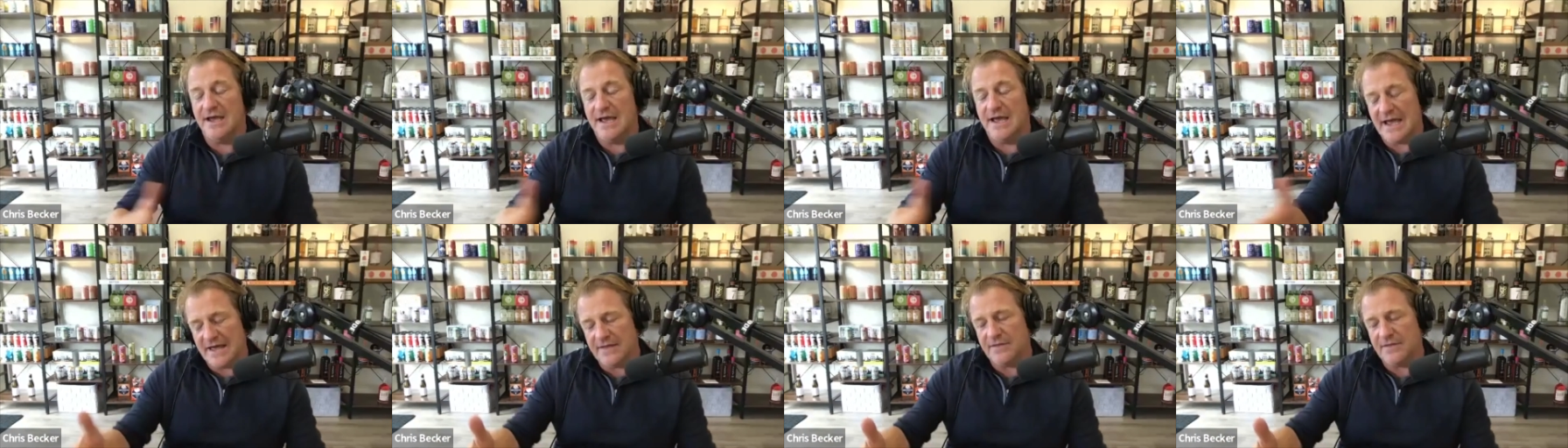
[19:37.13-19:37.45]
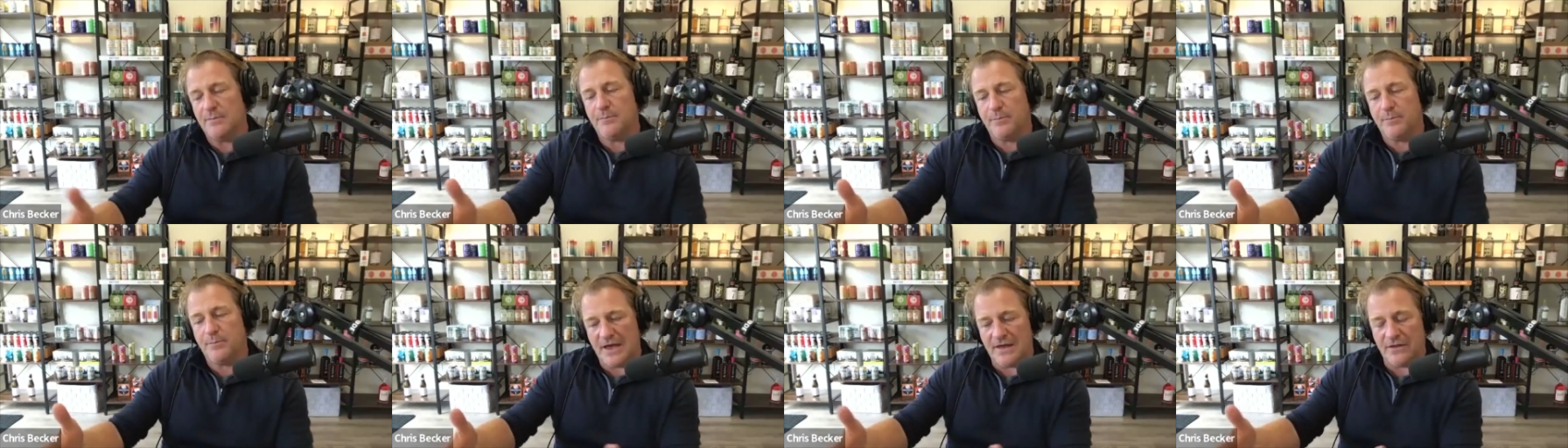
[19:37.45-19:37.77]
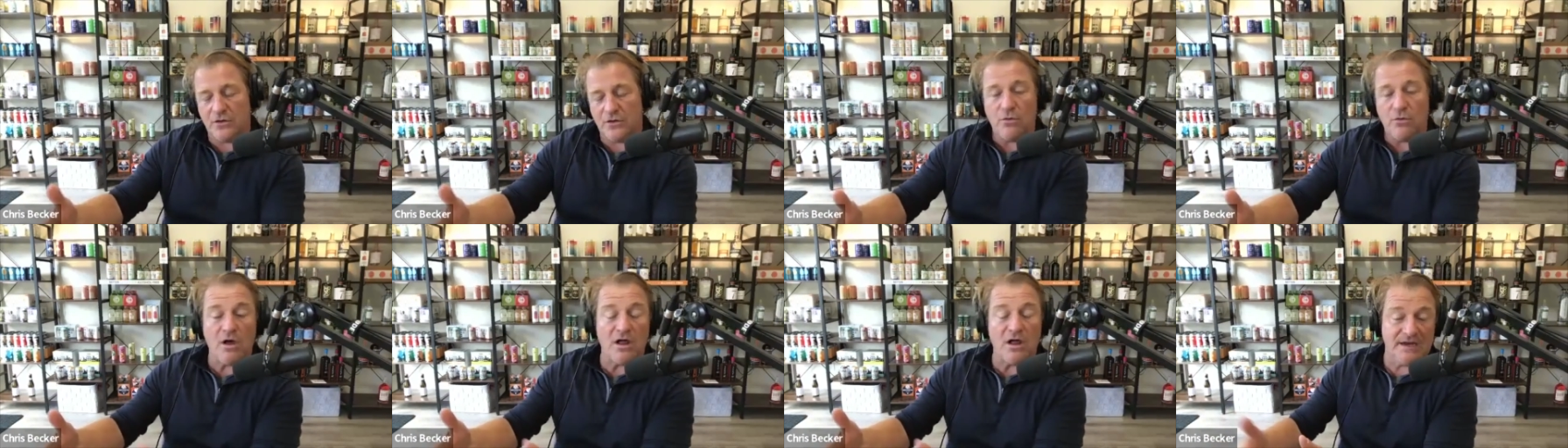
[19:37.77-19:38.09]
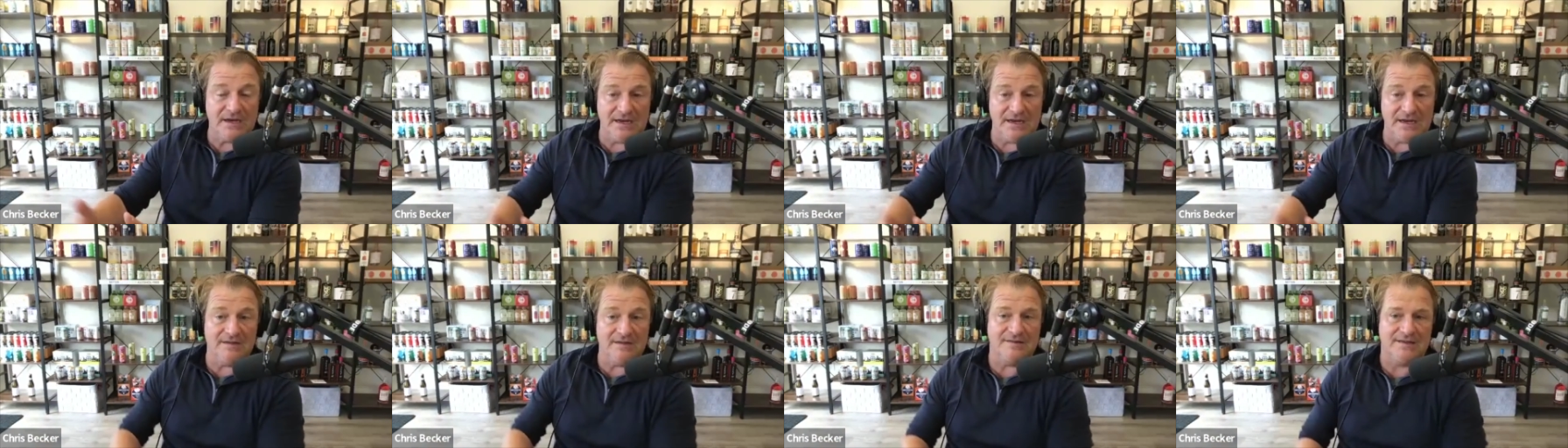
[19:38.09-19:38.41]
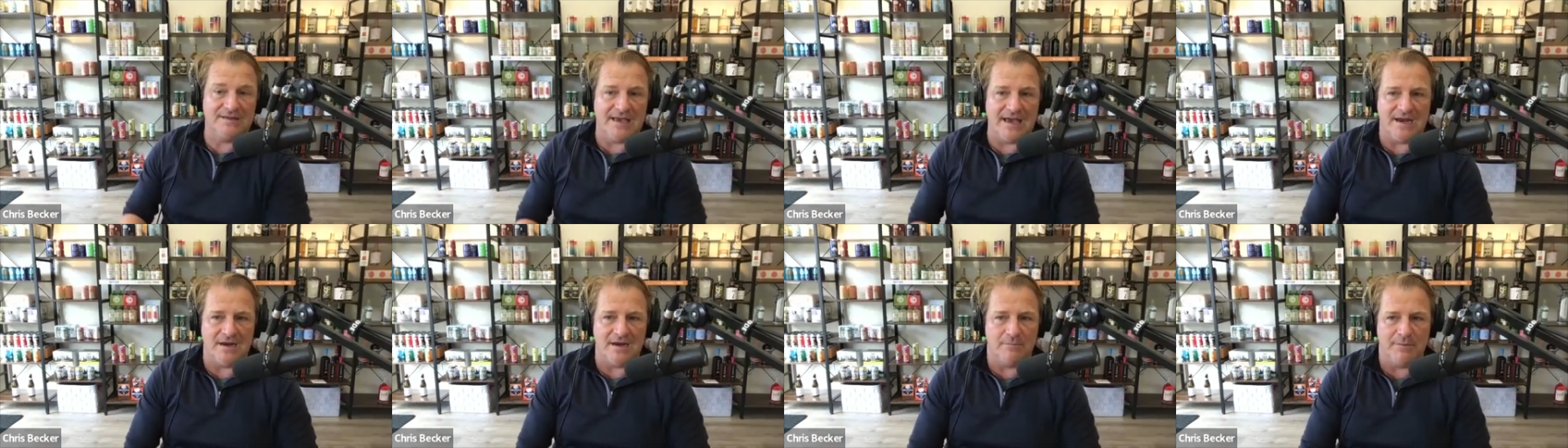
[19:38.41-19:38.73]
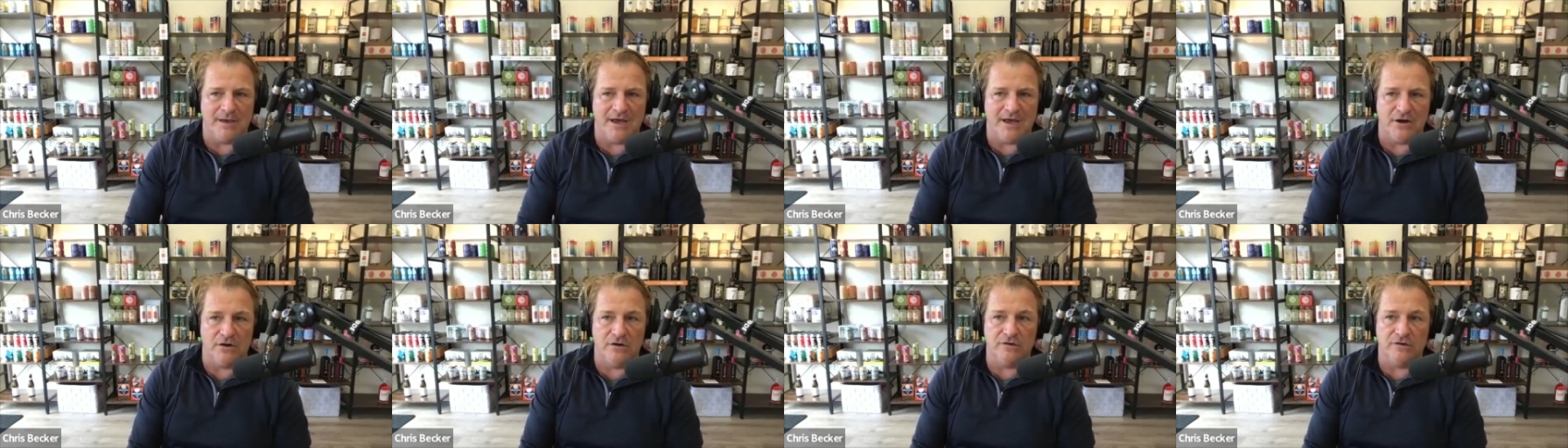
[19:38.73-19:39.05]
and the and the quality is getting
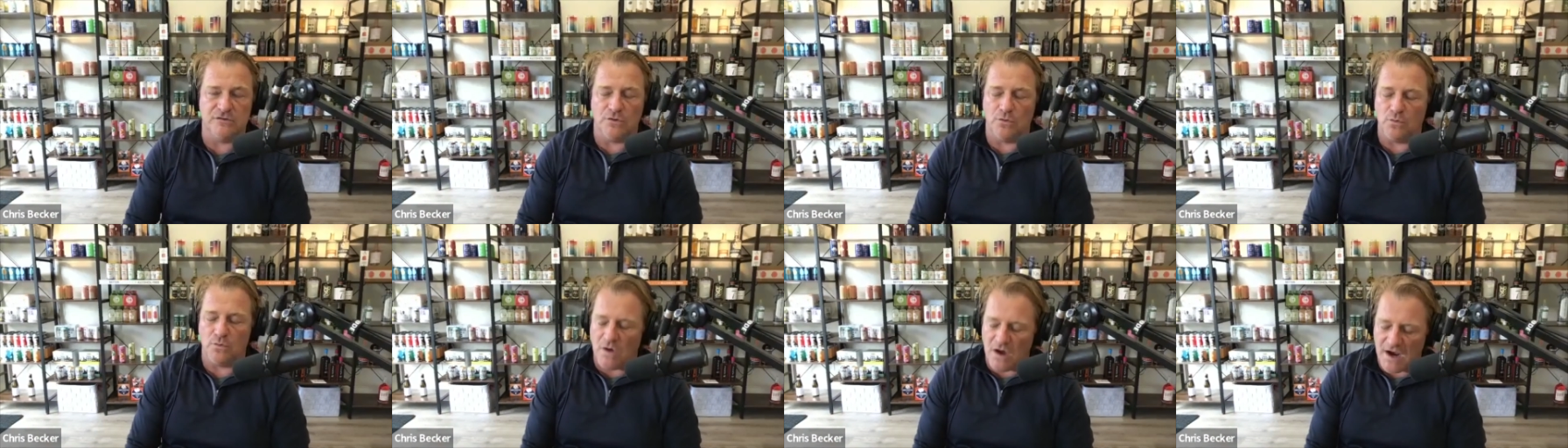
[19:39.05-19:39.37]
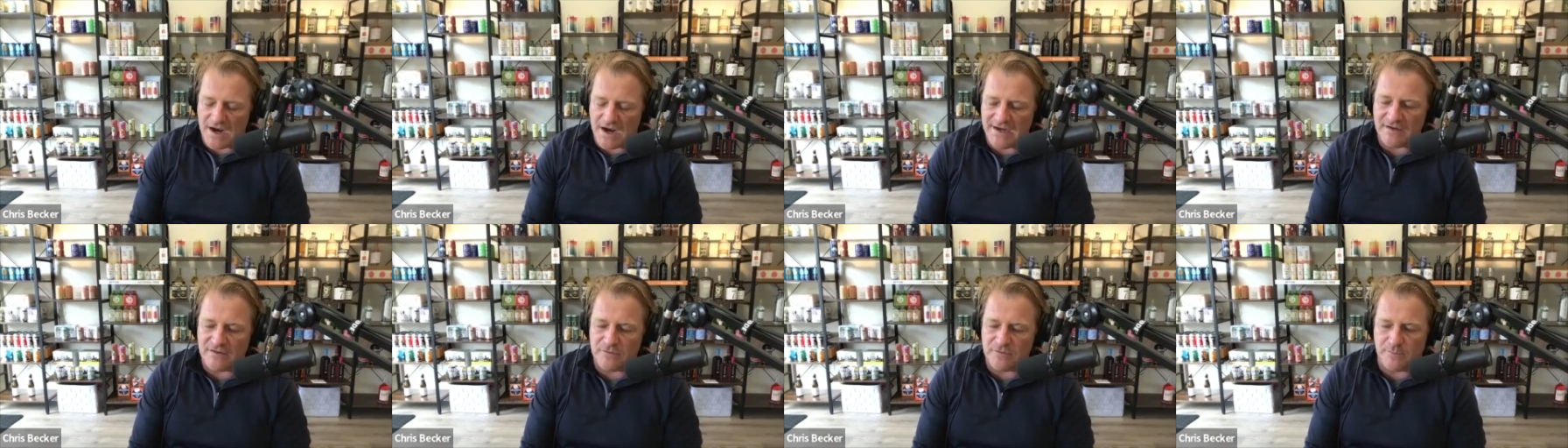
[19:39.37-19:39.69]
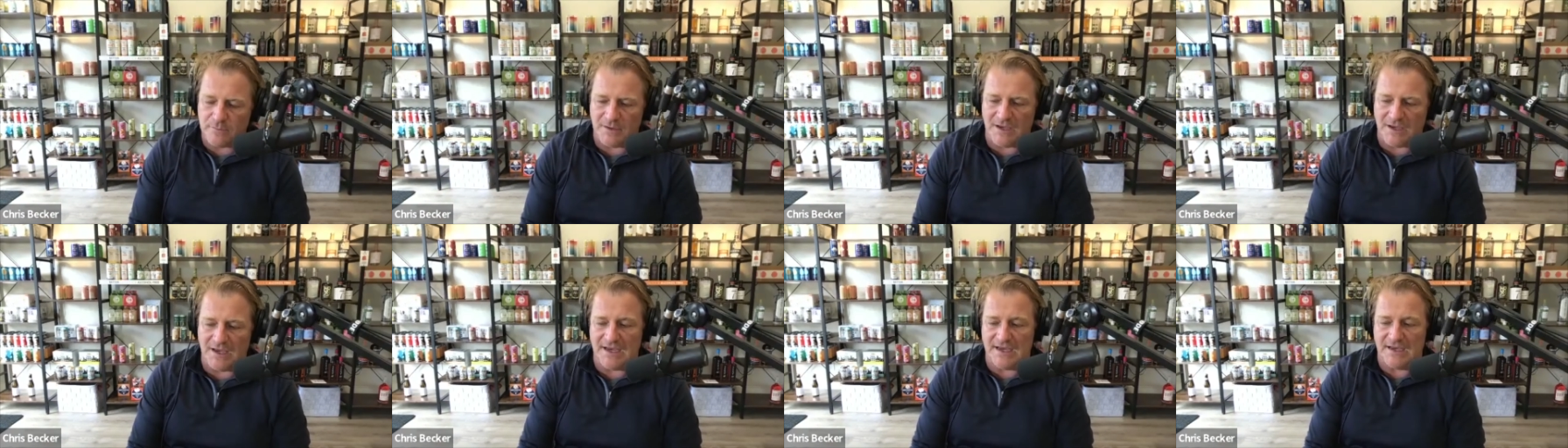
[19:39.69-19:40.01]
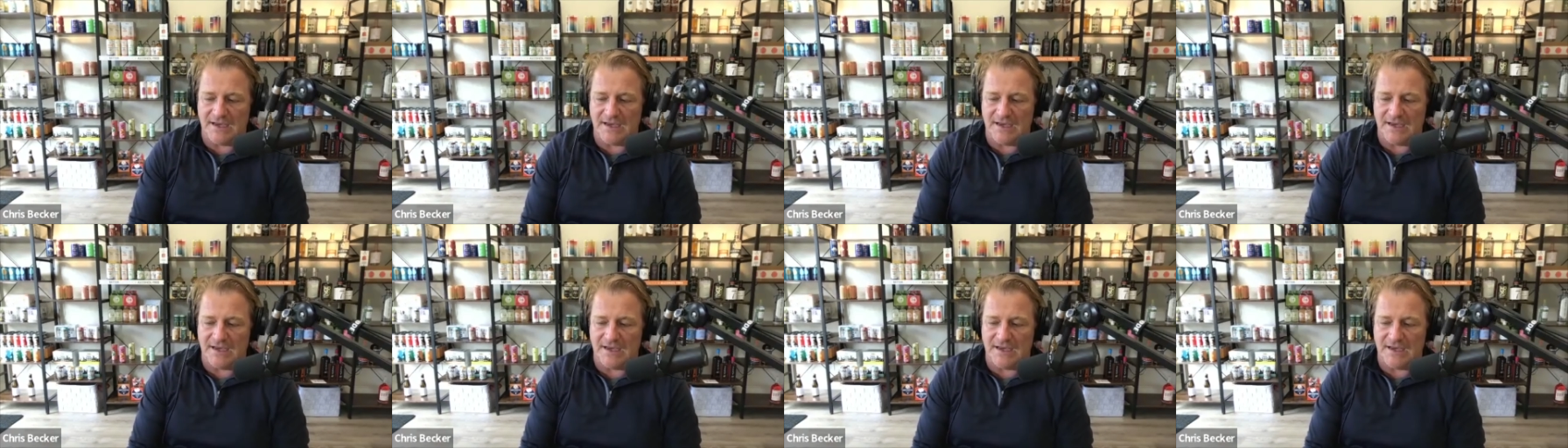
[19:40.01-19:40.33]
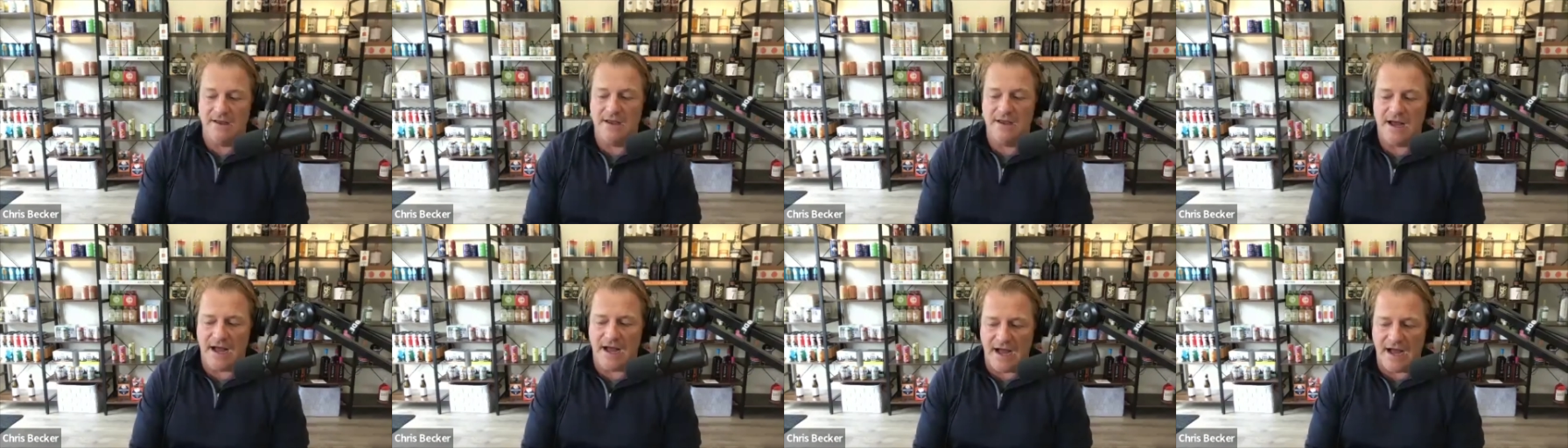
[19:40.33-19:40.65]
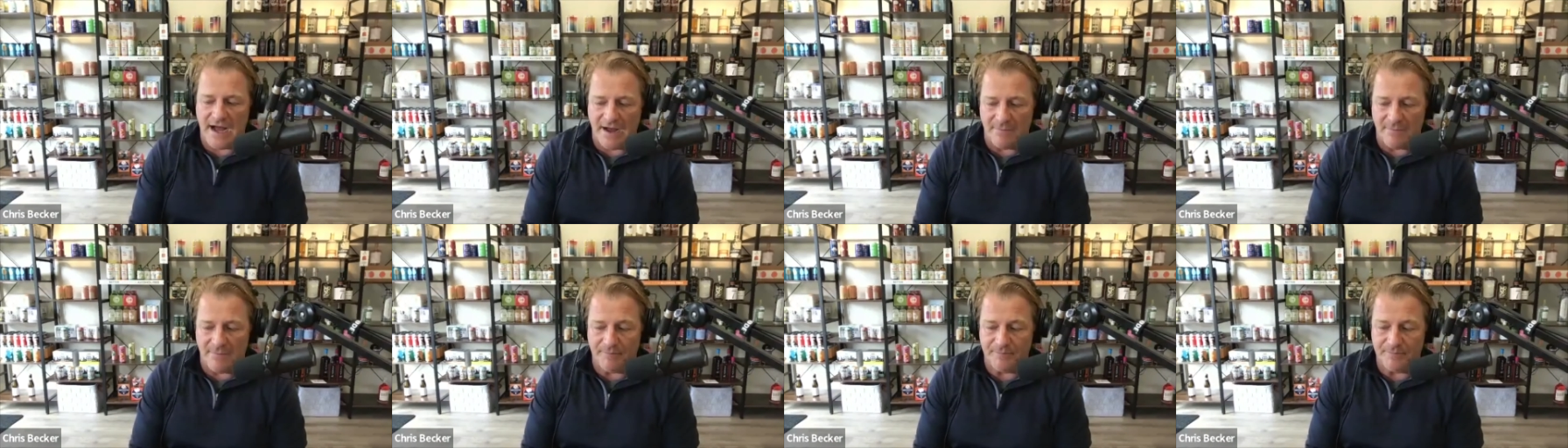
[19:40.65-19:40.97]
better so wine is big
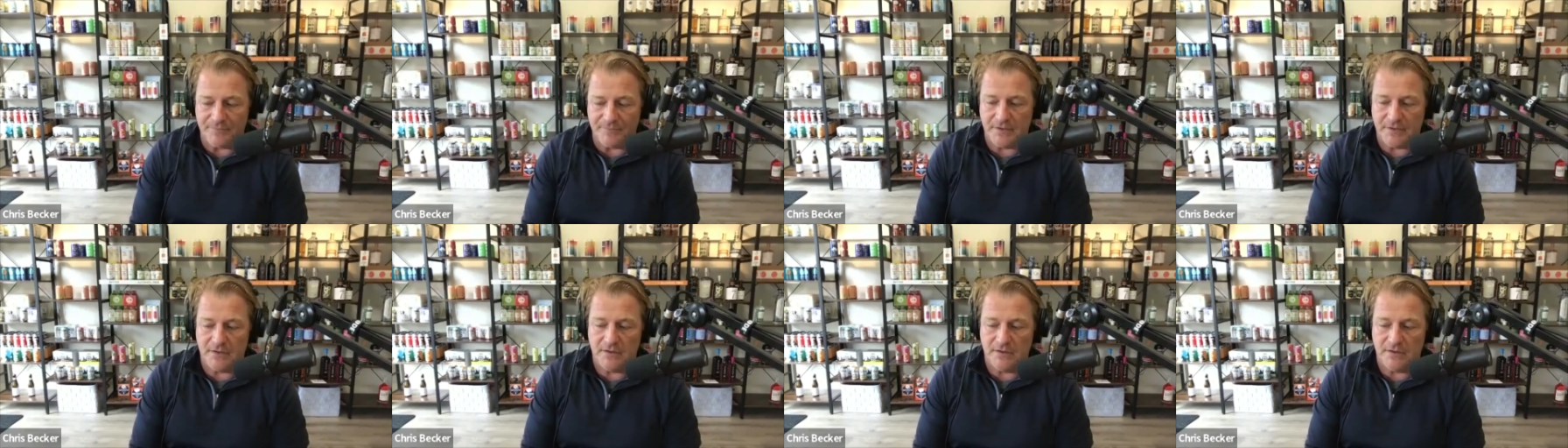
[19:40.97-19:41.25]
um,